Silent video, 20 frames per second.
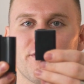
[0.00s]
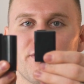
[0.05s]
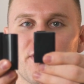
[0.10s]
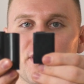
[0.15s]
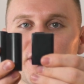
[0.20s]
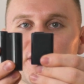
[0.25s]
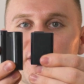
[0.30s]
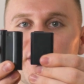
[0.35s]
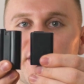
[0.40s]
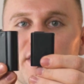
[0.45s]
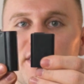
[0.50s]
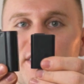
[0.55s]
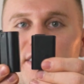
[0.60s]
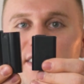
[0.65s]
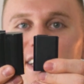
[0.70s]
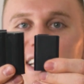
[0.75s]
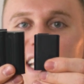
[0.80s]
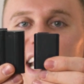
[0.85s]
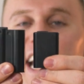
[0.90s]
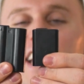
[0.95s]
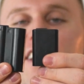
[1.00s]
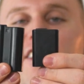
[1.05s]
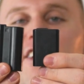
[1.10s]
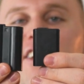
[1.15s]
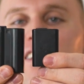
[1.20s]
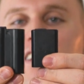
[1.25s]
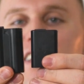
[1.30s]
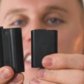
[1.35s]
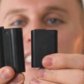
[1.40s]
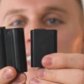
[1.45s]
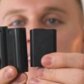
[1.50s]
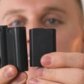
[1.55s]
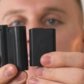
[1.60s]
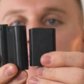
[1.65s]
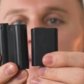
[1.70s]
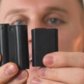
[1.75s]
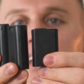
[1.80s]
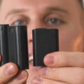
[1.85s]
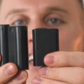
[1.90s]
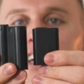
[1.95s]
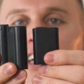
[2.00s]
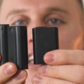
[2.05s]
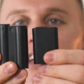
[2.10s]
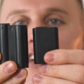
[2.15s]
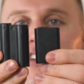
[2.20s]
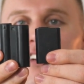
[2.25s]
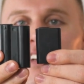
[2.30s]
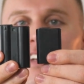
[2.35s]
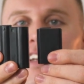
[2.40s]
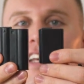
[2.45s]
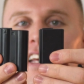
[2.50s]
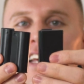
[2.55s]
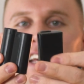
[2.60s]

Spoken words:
versus the Nikon D7100.